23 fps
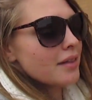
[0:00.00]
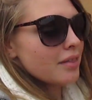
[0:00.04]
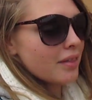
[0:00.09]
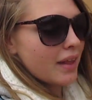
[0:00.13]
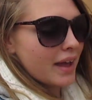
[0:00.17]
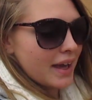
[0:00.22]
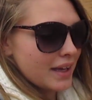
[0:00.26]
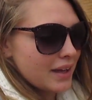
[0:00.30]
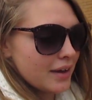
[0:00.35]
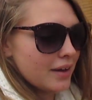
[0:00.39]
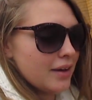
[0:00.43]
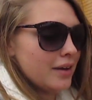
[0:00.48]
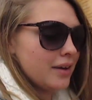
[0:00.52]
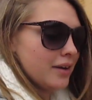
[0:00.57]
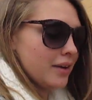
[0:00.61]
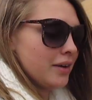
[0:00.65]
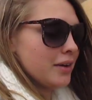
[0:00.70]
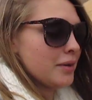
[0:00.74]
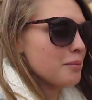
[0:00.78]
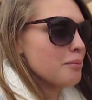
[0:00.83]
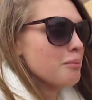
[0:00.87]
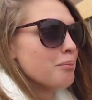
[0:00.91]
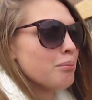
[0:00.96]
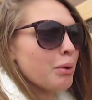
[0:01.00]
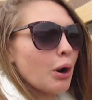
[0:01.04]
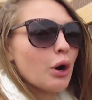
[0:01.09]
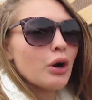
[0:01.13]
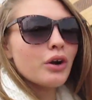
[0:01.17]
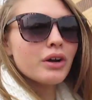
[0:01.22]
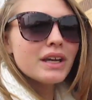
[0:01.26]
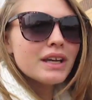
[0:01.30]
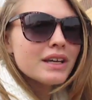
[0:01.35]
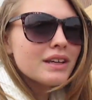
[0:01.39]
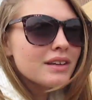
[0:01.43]
like
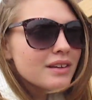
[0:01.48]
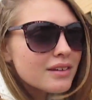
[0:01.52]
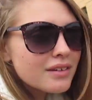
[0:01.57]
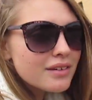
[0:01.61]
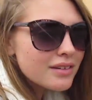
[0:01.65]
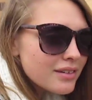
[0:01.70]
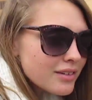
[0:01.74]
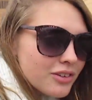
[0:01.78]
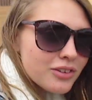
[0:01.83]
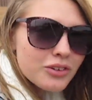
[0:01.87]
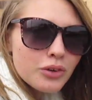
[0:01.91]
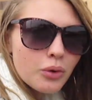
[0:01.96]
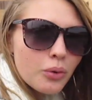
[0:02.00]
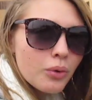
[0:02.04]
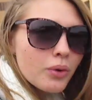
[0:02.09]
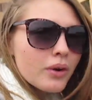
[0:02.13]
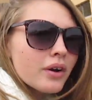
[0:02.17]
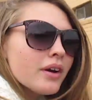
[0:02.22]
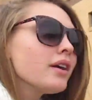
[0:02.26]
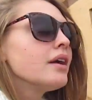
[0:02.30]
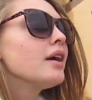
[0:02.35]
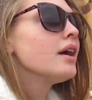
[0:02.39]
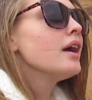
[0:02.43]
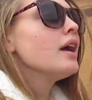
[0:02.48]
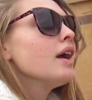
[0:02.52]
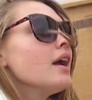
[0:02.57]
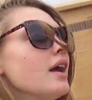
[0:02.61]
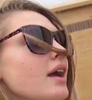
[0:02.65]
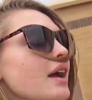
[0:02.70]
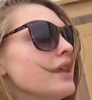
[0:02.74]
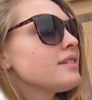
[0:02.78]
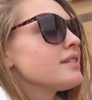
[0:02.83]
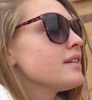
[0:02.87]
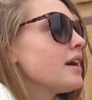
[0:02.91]
bargain store.
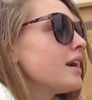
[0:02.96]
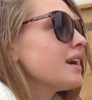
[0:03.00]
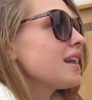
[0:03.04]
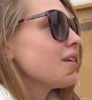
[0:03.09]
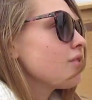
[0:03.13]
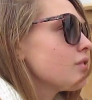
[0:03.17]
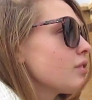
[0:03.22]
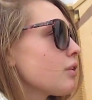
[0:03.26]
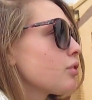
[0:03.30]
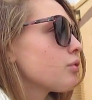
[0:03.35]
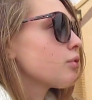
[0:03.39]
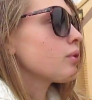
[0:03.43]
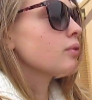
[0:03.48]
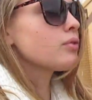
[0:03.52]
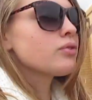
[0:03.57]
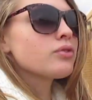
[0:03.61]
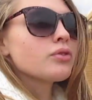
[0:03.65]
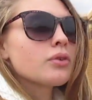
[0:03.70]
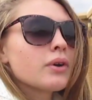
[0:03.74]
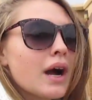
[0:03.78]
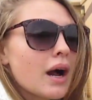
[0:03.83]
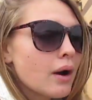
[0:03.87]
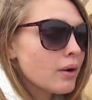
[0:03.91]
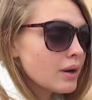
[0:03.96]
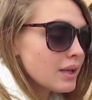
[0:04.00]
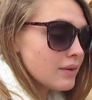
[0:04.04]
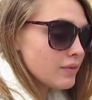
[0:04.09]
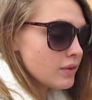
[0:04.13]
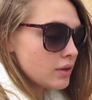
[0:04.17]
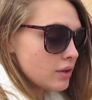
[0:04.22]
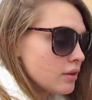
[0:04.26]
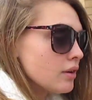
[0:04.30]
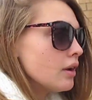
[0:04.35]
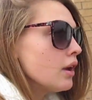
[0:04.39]
It's not even a thrift store. I don't
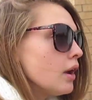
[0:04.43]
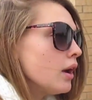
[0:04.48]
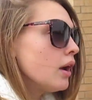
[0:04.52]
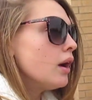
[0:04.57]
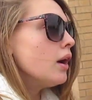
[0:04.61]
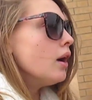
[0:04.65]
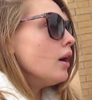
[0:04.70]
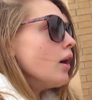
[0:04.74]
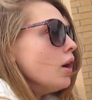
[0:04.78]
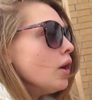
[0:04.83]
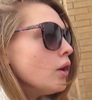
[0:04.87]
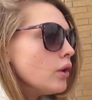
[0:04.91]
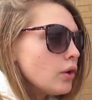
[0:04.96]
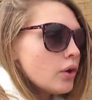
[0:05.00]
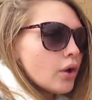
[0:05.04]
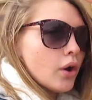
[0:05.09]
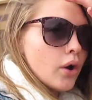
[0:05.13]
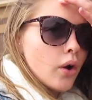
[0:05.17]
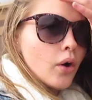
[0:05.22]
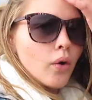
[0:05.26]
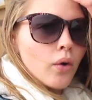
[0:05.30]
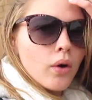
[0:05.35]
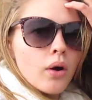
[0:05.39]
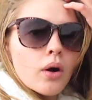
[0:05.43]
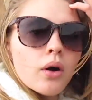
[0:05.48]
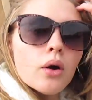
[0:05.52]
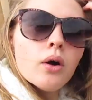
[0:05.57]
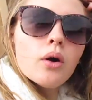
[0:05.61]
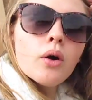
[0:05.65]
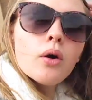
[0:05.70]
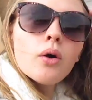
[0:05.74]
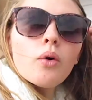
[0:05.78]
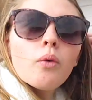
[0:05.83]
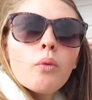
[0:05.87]
even know
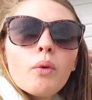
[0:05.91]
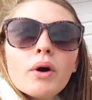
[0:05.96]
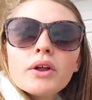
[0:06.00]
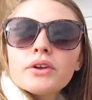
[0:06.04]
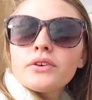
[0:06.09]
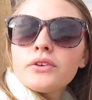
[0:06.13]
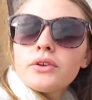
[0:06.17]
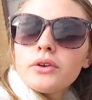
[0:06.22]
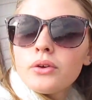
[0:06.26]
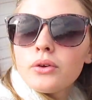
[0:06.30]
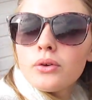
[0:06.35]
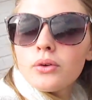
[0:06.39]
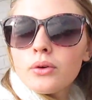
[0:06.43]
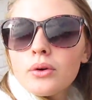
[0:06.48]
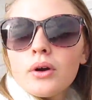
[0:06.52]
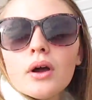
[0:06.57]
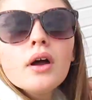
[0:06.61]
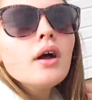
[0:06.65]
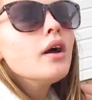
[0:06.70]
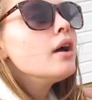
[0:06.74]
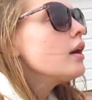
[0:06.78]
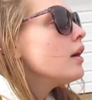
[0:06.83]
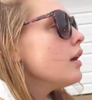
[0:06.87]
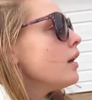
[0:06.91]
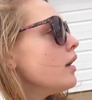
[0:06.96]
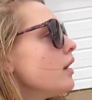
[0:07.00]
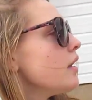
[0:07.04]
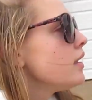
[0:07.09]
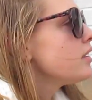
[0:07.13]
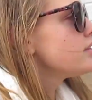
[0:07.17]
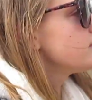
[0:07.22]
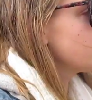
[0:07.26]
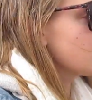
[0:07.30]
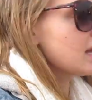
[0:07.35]
what to
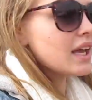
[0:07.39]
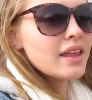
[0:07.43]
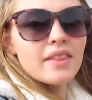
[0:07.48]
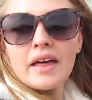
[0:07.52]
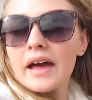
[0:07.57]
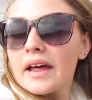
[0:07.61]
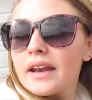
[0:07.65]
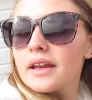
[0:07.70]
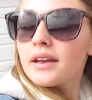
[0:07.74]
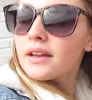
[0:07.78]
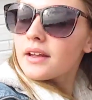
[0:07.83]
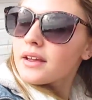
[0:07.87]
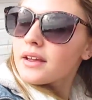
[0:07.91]
say that it